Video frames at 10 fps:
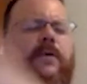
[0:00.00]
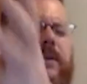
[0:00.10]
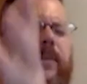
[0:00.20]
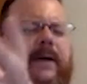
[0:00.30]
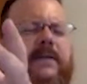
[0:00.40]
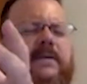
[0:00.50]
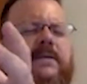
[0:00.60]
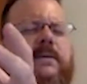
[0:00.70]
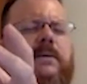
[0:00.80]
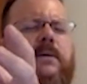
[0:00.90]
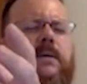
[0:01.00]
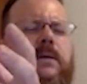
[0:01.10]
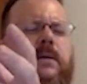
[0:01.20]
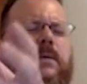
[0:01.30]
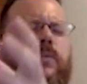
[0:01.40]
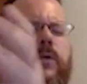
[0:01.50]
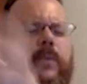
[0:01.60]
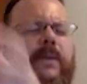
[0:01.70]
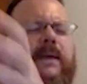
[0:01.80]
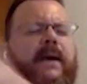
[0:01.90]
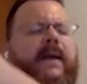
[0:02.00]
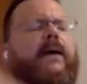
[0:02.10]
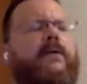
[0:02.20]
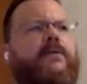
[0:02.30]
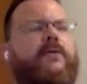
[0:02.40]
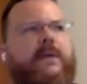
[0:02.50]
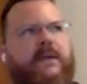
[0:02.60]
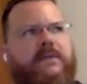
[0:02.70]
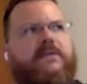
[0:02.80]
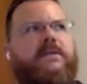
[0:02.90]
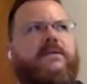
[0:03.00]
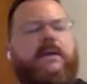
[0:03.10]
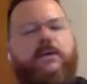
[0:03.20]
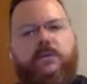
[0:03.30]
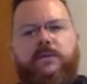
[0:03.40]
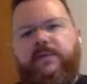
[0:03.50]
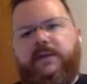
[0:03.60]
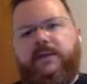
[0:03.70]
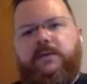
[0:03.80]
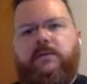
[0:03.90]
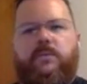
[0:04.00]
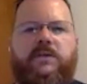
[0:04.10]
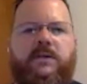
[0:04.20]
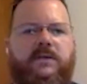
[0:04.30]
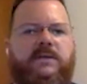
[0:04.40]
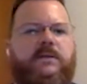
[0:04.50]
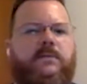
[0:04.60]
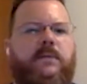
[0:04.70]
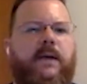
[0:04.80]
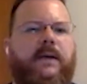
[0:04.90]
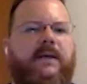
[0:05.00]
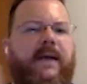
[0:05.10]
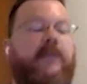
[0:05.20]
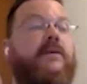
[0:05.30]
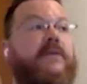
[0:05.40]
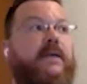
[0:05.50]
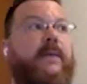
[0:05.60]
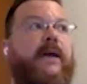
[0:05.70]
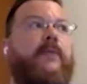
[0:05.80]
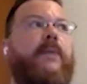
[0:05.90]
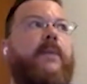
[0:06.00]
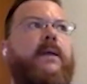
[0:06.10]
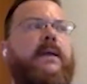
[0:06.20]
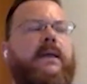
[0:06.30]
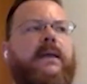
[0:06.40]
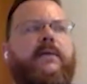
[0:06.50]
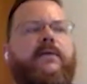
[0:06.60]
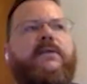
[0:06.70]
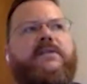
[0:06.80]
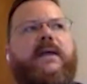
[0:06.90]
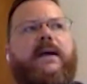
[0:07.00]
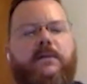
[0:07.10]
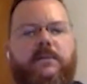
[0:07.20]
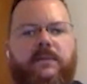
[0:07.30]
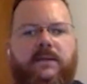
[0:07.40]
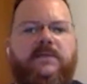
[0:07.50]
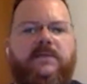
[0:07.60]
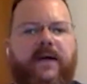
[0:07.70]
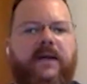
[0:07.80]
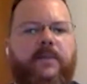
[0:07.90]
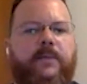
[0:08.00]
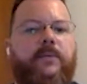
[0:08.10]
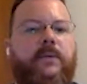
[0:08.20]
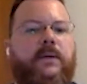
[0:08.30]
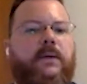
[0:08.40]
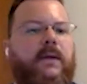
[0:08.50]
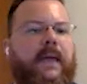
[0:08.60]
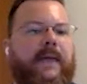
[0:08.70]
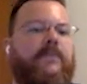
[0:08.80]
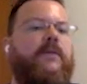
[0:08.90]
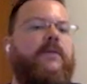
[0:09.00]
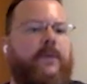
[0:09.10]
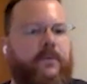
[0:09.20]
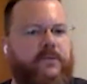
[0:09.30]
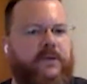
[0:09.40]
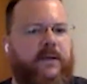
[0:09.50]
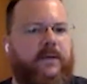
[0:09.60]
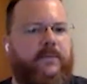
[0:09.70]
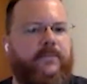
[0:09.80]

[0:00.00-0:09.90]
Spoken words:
30 bytes will be accounted for against this thing called the red zone, which is a guaranteed amount of memory in every stack that is available, even if you don't check.